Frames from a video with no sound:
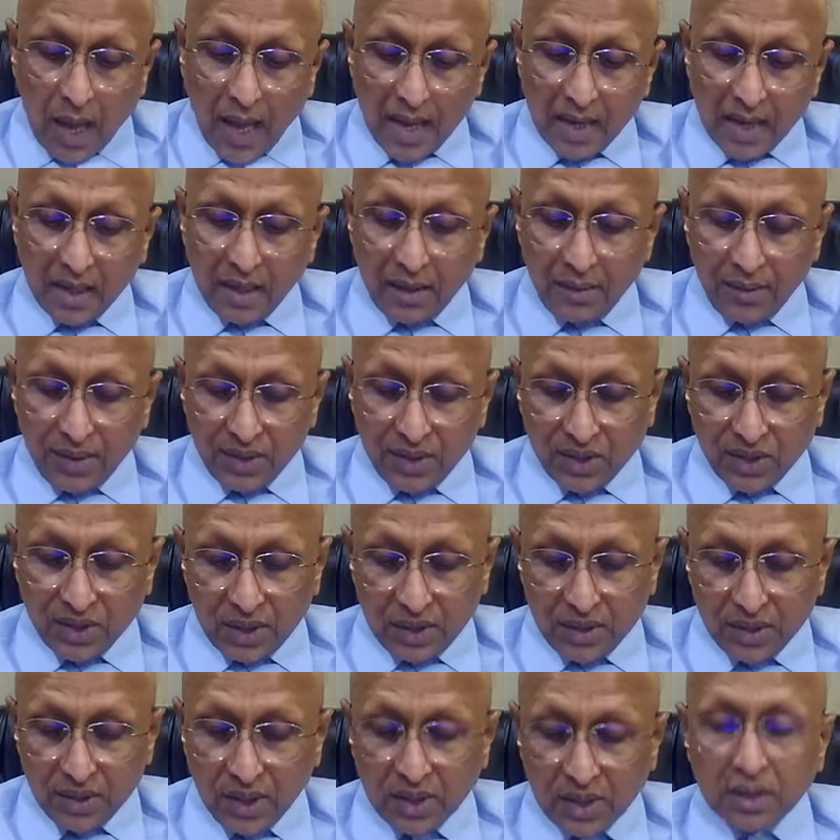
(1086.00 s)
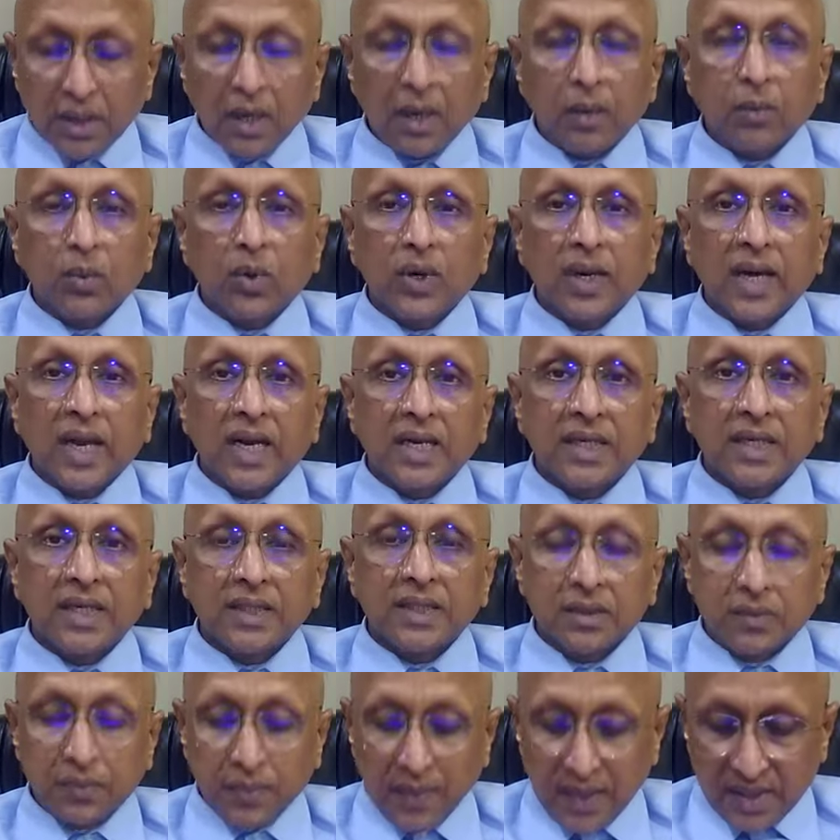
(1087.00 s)
Aggravation, general
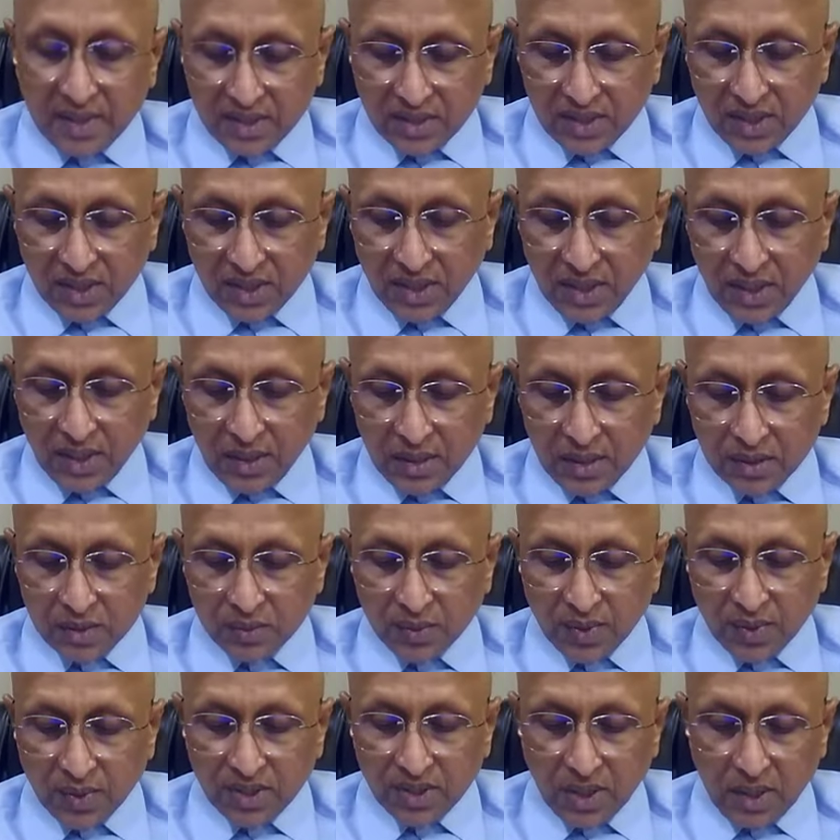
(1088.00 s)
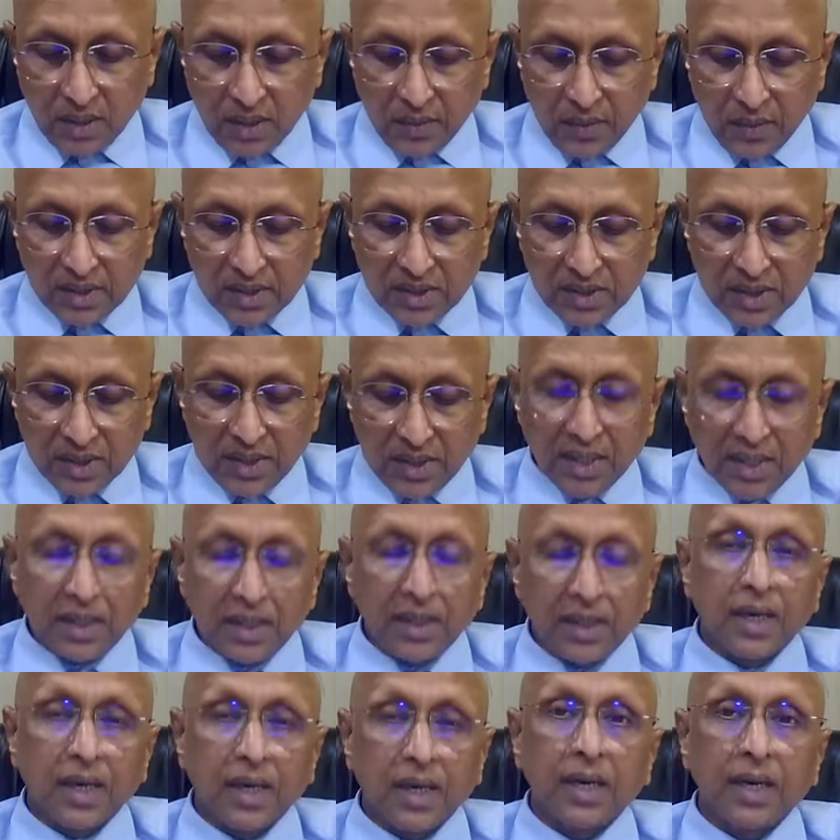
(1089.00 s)
modalities when sitting, especially when
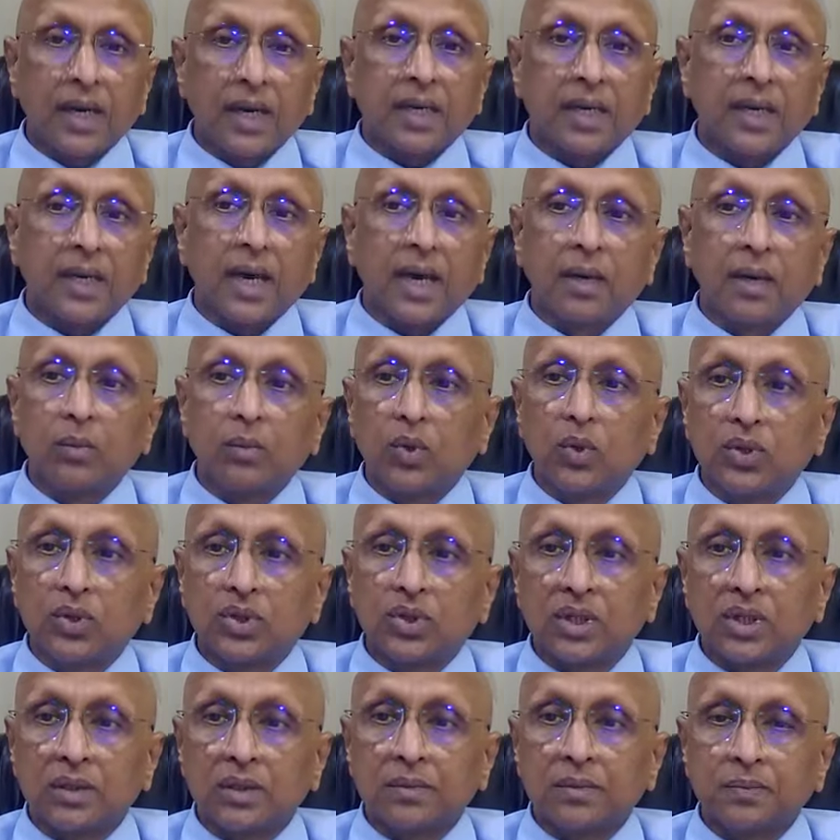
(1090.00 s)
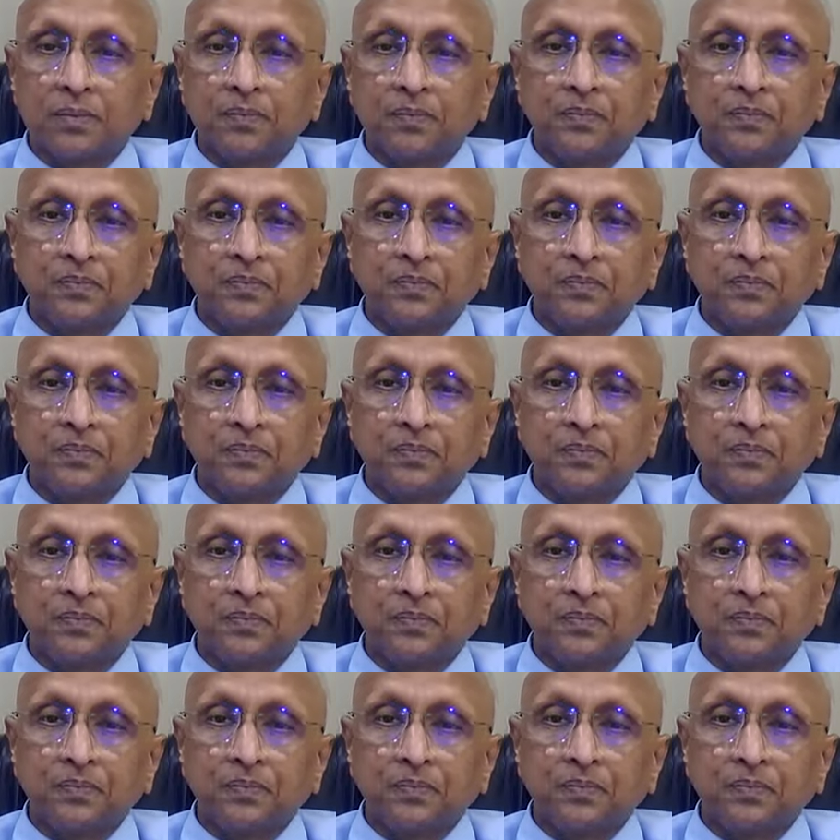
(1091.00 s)
sitting erect and motion.